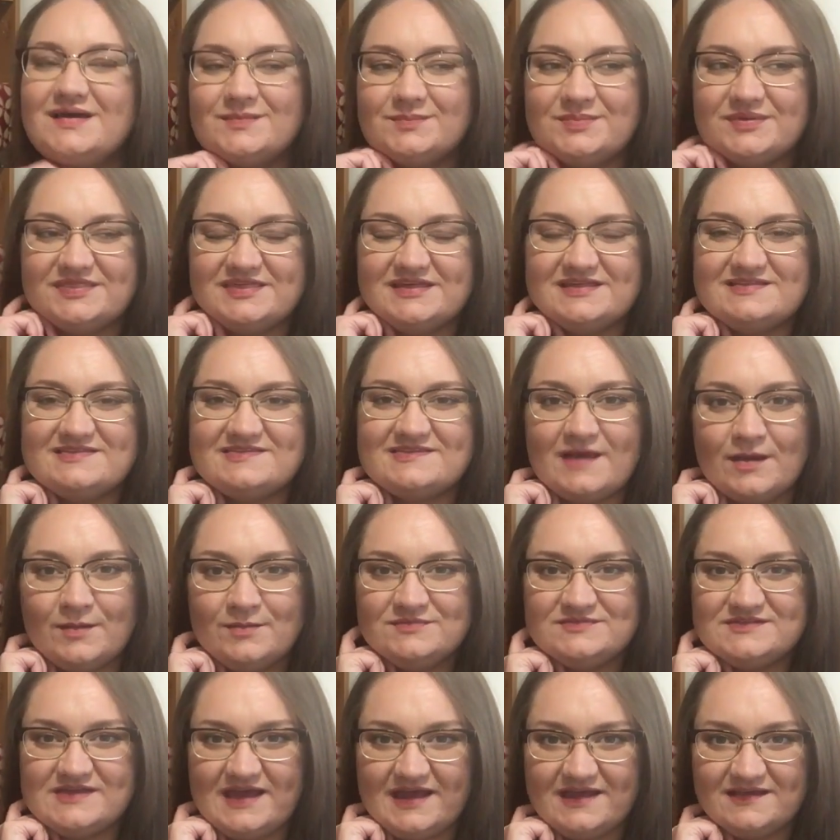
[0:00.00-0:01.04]
but then
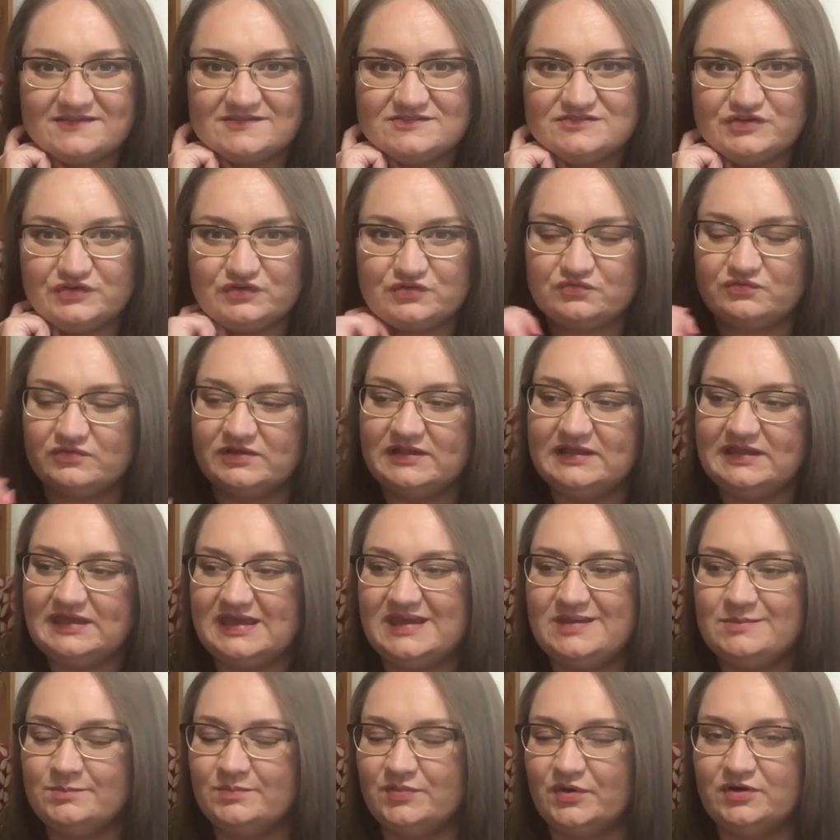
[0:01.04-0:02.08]
some decks just
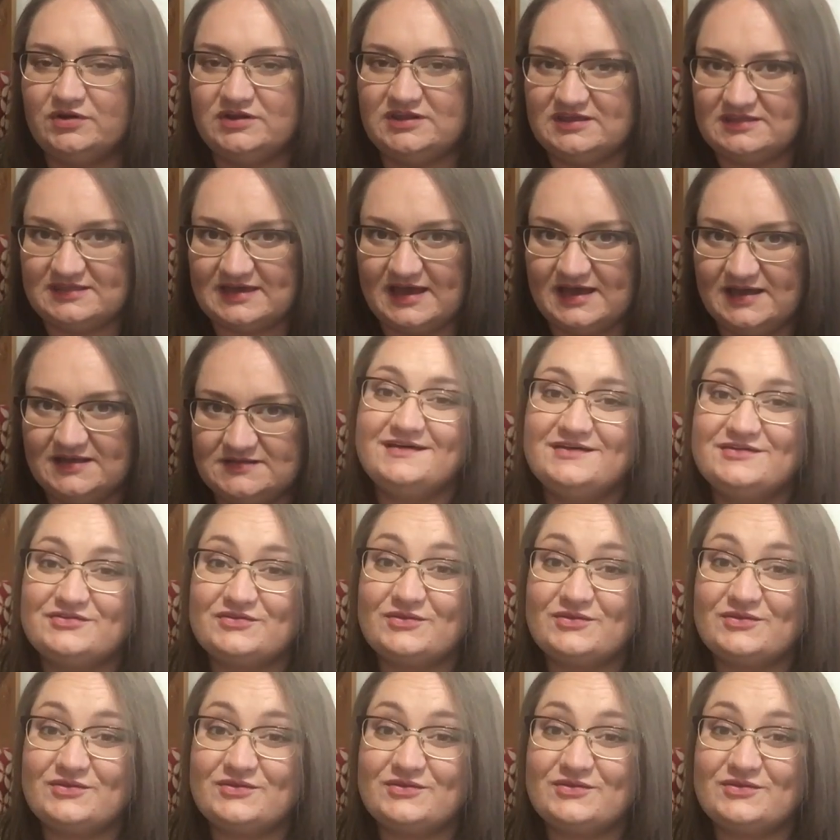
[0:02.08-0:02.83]
really embody that.